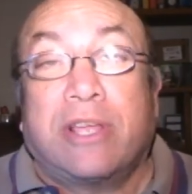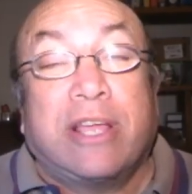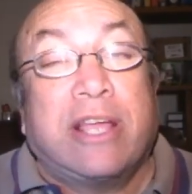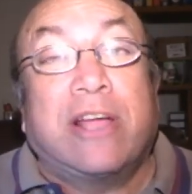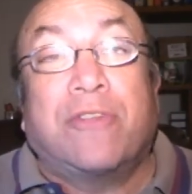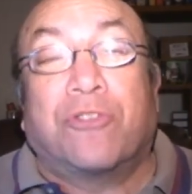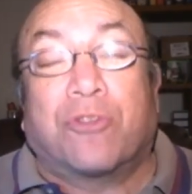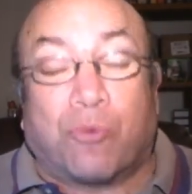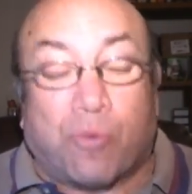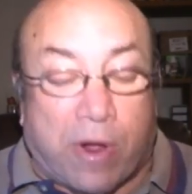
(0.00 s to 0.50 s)

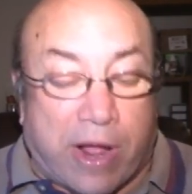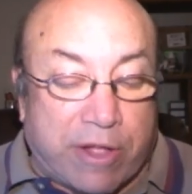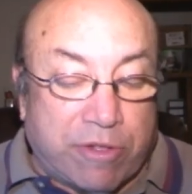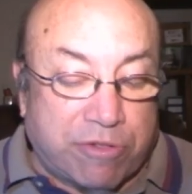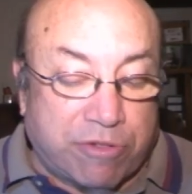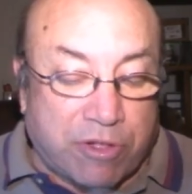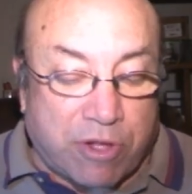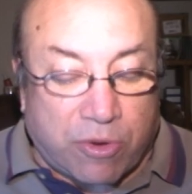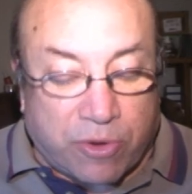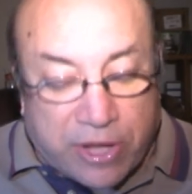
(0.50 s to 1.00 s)
in the race,
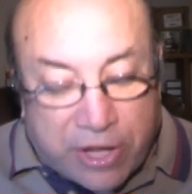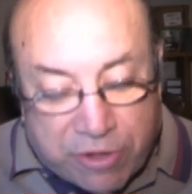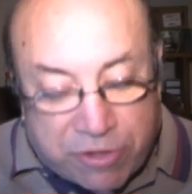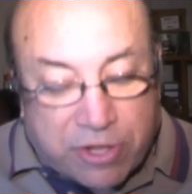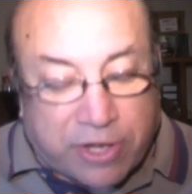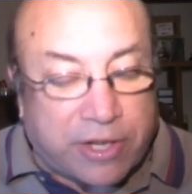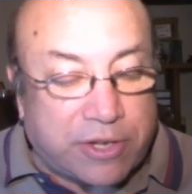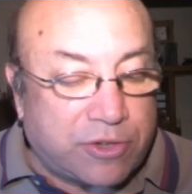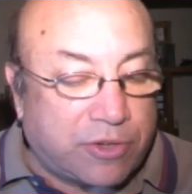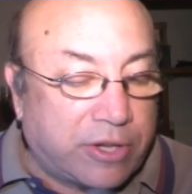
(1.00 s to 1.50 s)
so he's
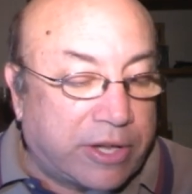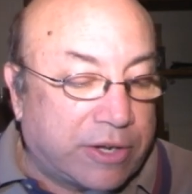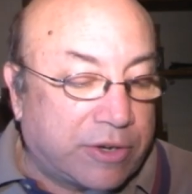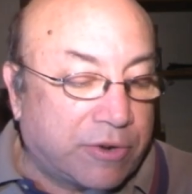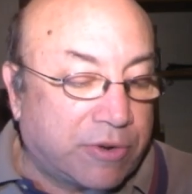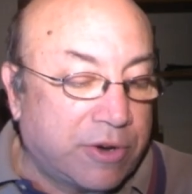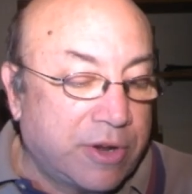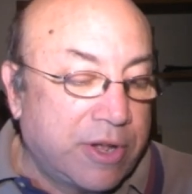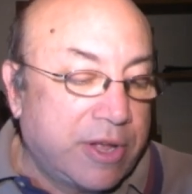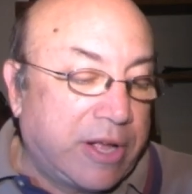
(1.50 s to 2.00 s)
a
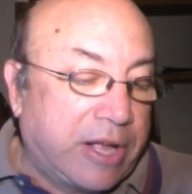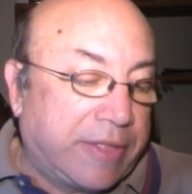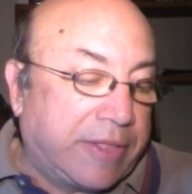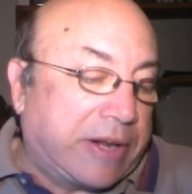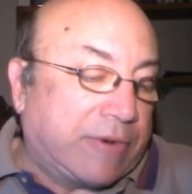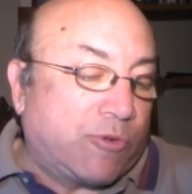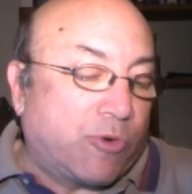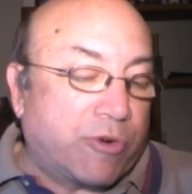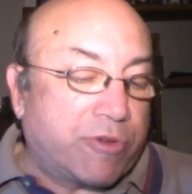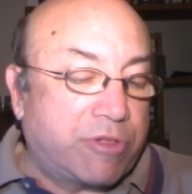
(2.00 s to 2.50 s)
contender. And then,
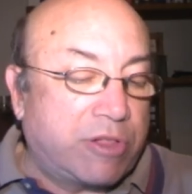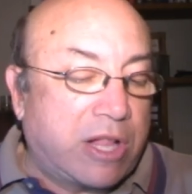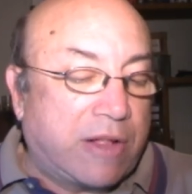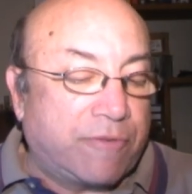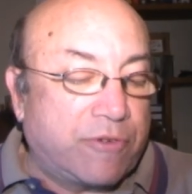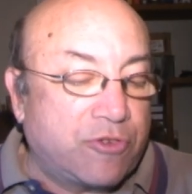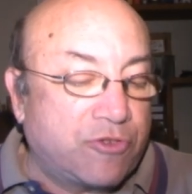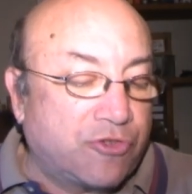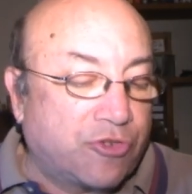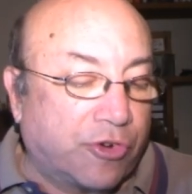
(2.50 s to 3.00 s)
of course,
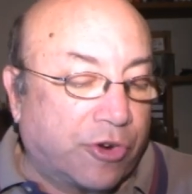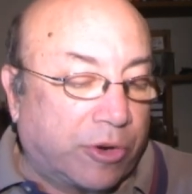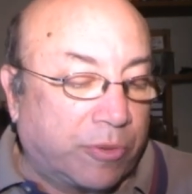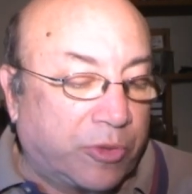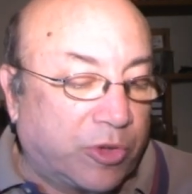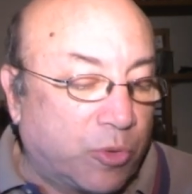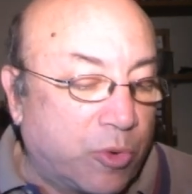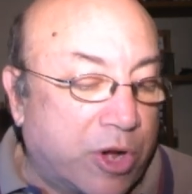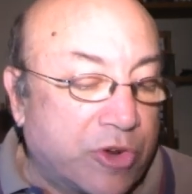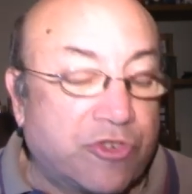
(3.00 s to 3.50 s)
Self-Insured
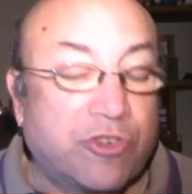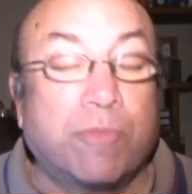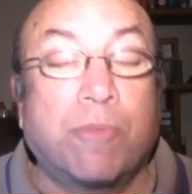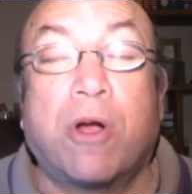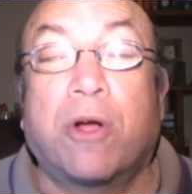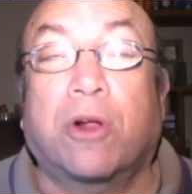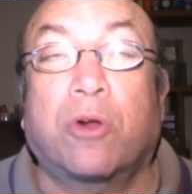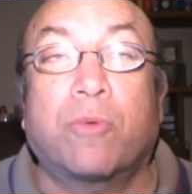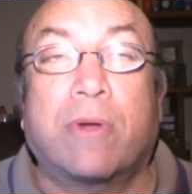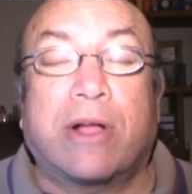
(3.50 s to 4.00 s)
with a question
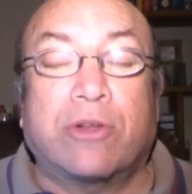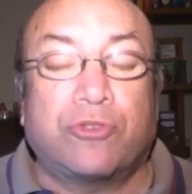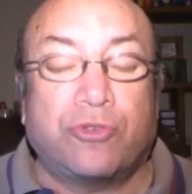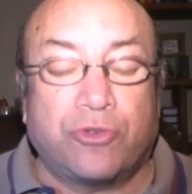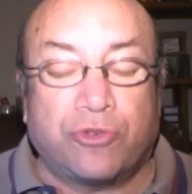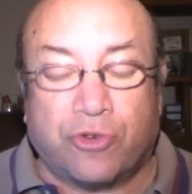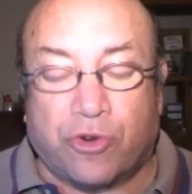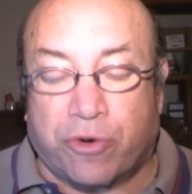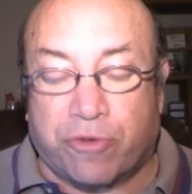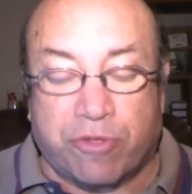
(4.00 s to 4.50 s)
mark around
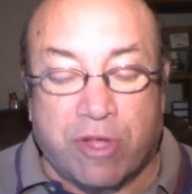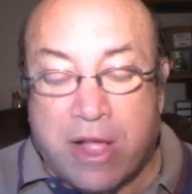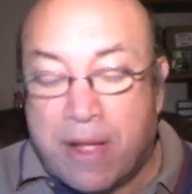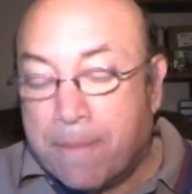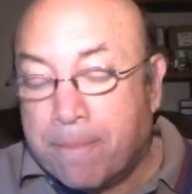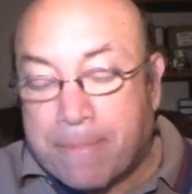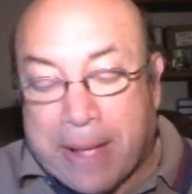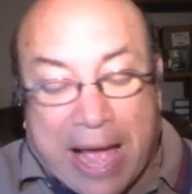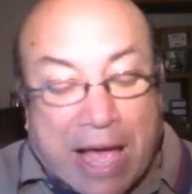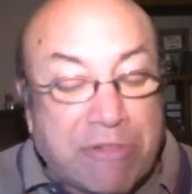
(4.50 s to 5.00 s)
2 turns.
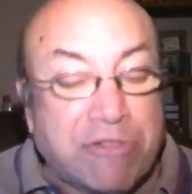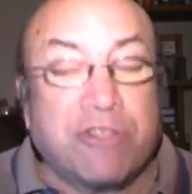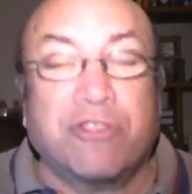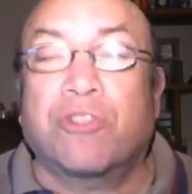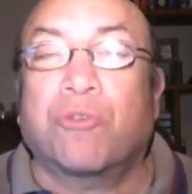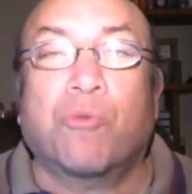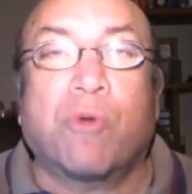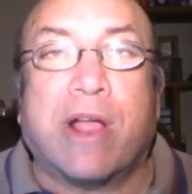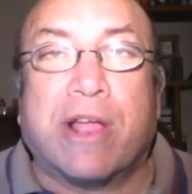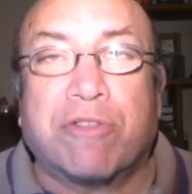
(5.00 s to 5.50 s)
Passing
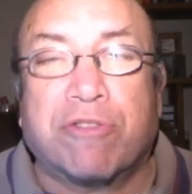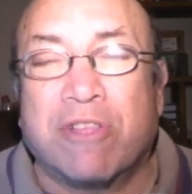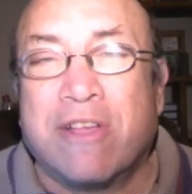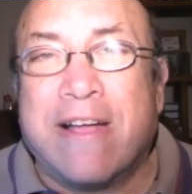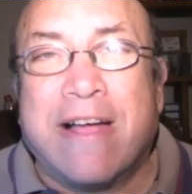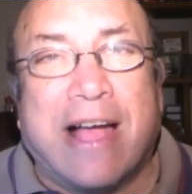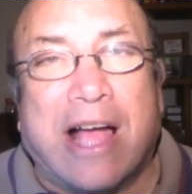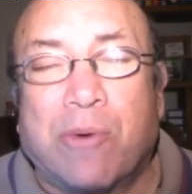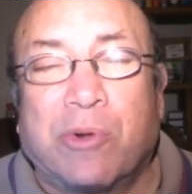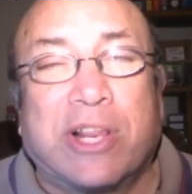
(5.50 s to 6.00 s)
the race,
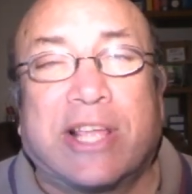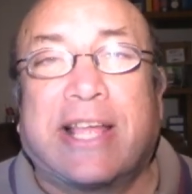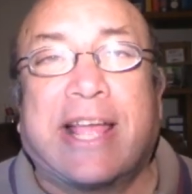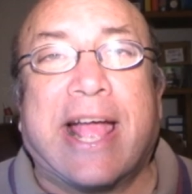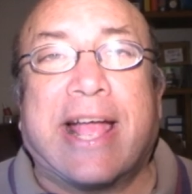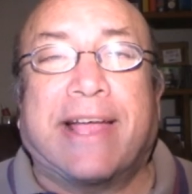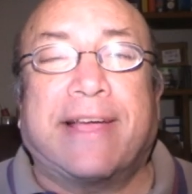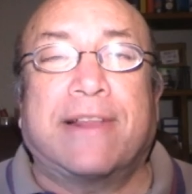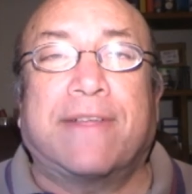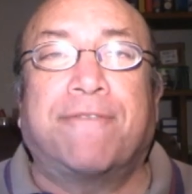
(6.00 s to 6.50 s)
I really
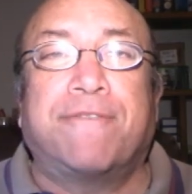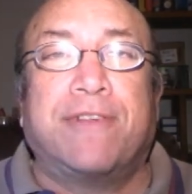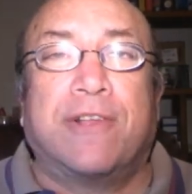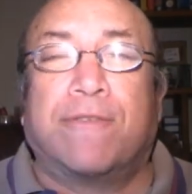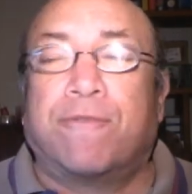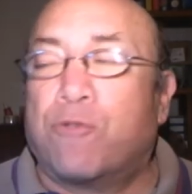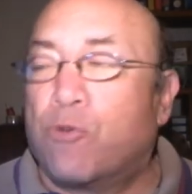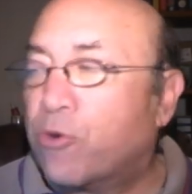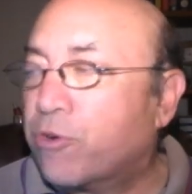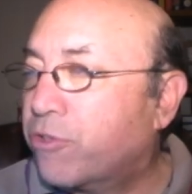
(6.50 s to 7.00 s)
can't get a feel
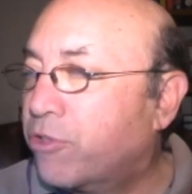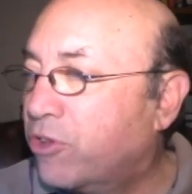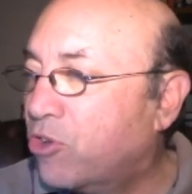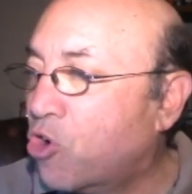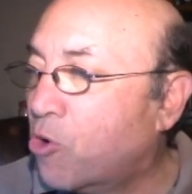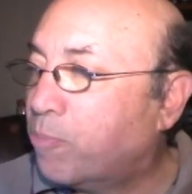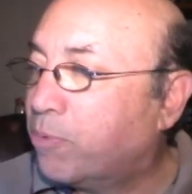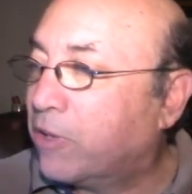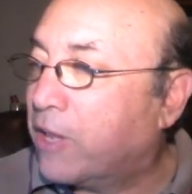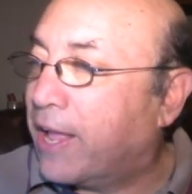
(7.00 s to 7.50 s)
for it, so
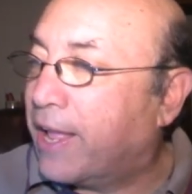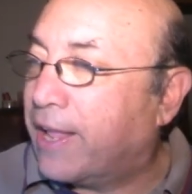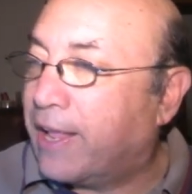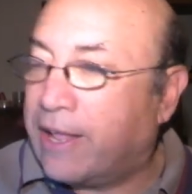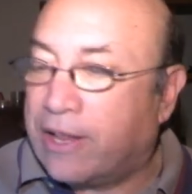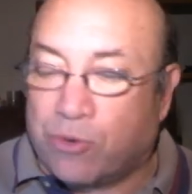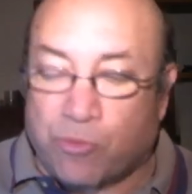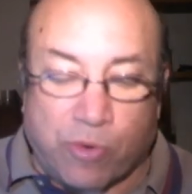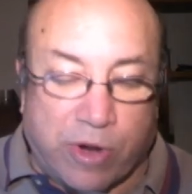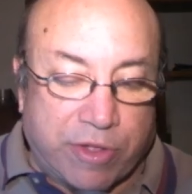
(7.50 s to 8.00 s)
no play
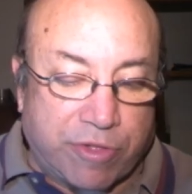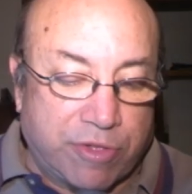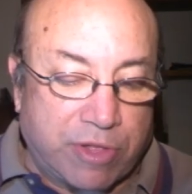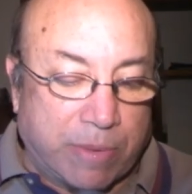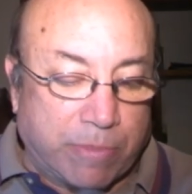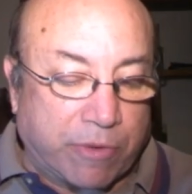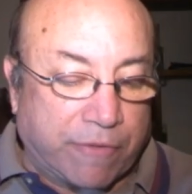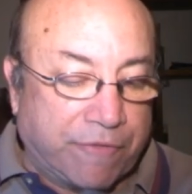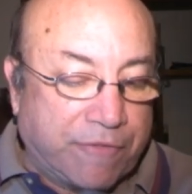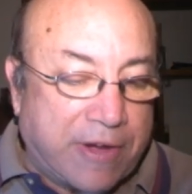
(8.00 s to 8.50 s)
in race
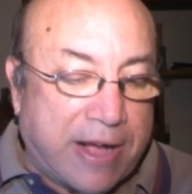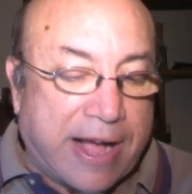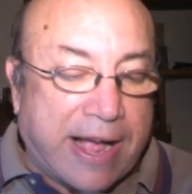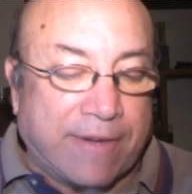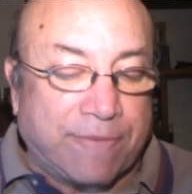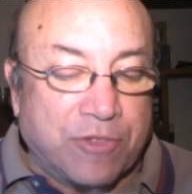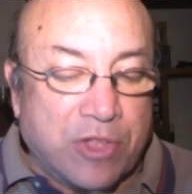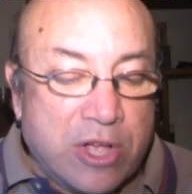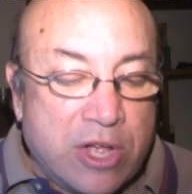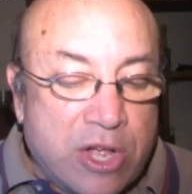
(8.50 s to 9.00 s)
number
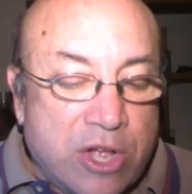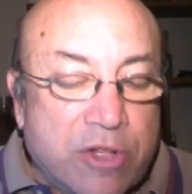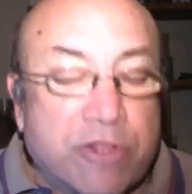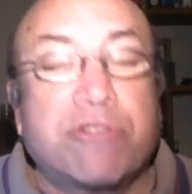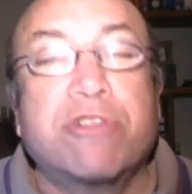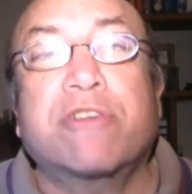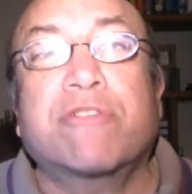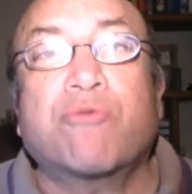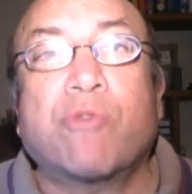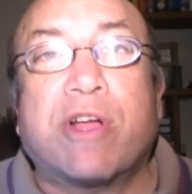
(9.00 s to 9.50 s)
5.
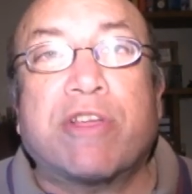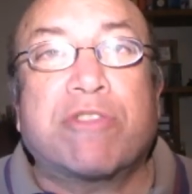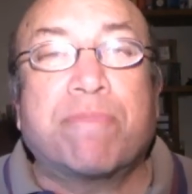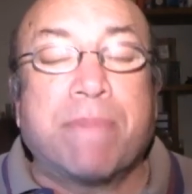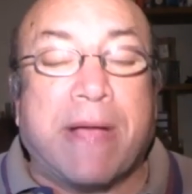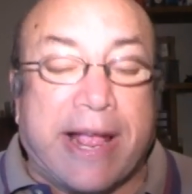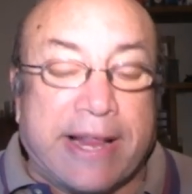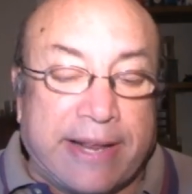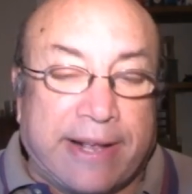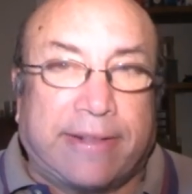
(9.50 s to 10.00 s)
Sixth race,
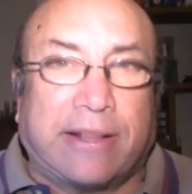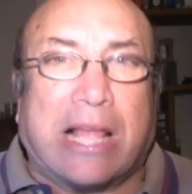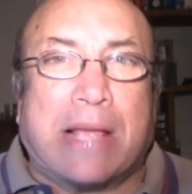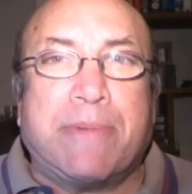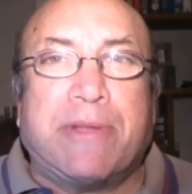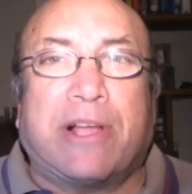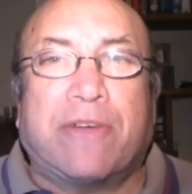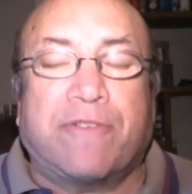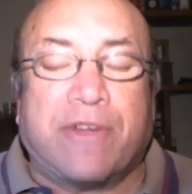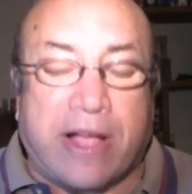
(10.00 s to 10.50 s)
maiden
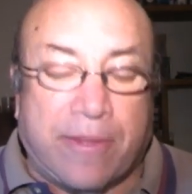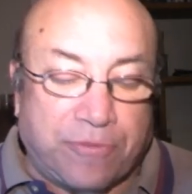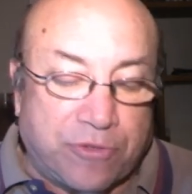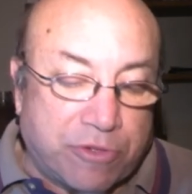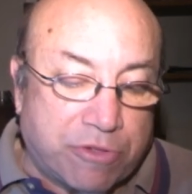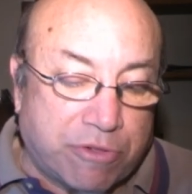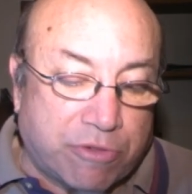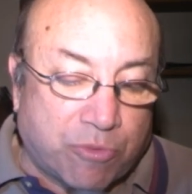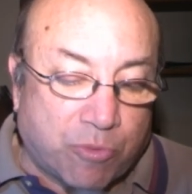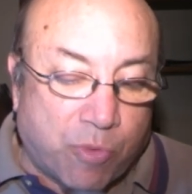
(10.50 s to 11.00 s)
claiming event.
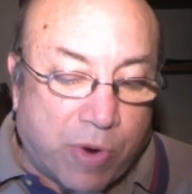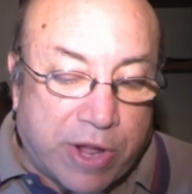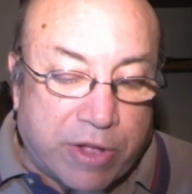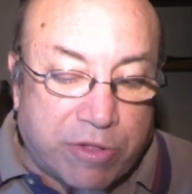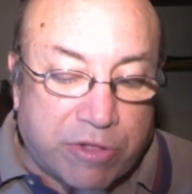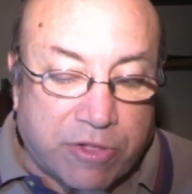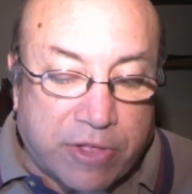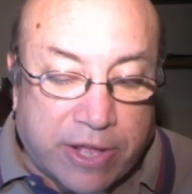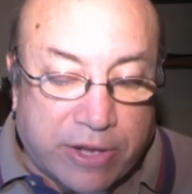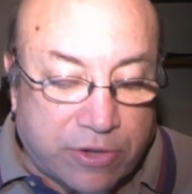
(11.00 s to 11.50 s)
This is a
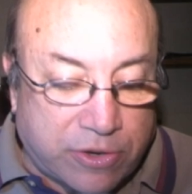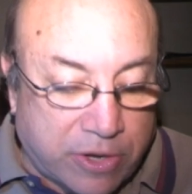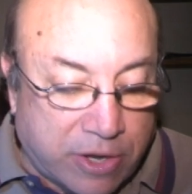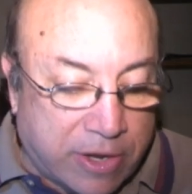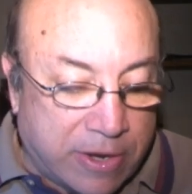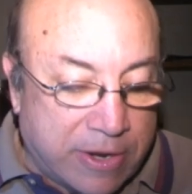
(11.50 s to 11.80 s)
race that